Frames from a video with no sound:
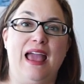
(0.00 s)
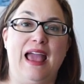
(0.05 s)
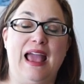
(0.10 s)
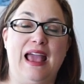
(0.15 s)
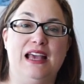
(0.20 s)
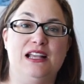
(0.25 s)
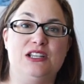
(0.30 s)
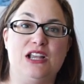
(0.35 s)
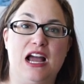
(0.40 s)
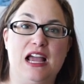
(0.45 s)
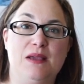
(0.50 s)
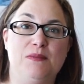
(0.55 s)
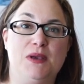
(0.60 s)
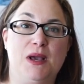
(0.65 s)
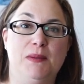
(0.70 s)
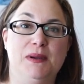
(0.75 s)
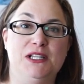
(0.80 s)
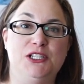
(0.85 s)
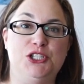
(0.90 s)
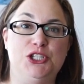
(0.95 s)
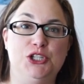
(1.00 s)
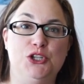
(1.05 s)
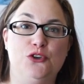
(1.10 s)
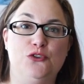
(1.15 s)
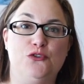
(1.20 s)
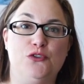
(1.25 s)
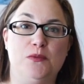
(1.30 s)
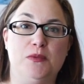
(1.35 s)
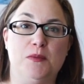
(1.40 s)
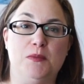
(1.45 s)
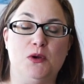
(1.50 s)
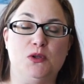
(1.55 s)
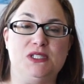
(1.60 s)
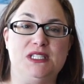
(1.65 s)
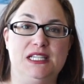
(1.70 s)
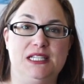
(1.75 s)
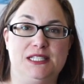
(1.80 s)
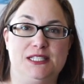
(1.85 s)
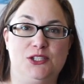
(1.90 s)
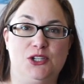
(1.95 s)
And I am coming to you from the
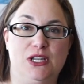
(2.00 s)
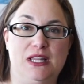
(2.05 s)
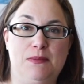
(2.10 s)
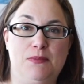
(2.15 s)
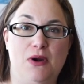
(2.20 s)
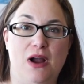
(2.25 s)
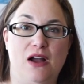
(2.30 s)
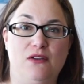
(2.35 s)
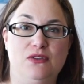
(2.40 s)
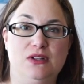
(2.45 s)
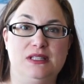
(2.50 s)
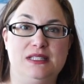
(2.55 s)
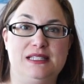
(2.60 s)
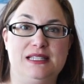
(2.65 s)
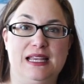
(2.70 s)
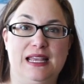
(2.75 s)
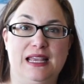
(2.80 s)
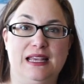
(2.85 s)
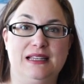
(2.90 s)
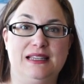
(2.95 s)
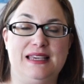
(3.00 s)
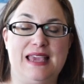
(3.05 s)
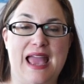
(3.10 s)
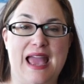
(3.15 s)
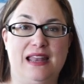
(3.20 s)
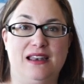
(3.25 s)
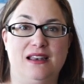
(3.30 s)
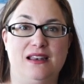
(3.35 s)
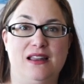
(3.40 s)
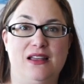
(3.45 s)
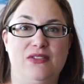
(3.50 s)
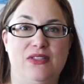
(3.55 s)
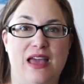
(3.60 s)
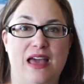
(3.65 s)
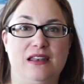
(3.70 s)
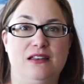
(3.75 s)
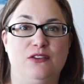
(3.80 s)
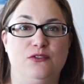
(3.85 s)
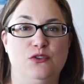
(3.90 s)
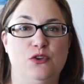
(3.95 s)
most easterly province in Canada,
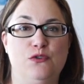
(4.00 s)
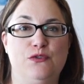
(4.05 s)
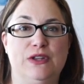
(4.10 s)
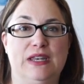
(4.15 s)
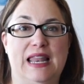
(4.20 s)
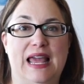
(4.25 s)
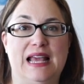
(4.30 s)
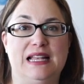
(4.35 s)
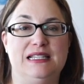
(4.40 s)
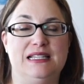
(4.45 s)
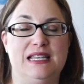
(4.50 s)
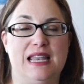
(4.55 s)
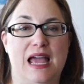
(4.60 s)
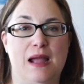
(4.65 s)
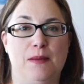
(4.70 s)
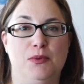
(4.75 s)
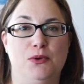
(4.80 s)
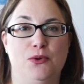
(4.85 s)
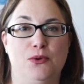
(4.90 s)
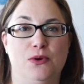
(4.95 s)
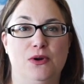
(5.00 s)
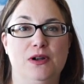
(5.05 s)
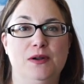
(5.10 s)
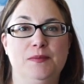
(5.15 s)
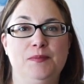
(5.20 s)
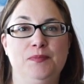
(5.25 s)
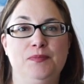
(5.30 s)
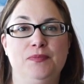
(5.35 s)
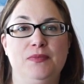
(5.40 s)
that of Newfoundland and Labrador.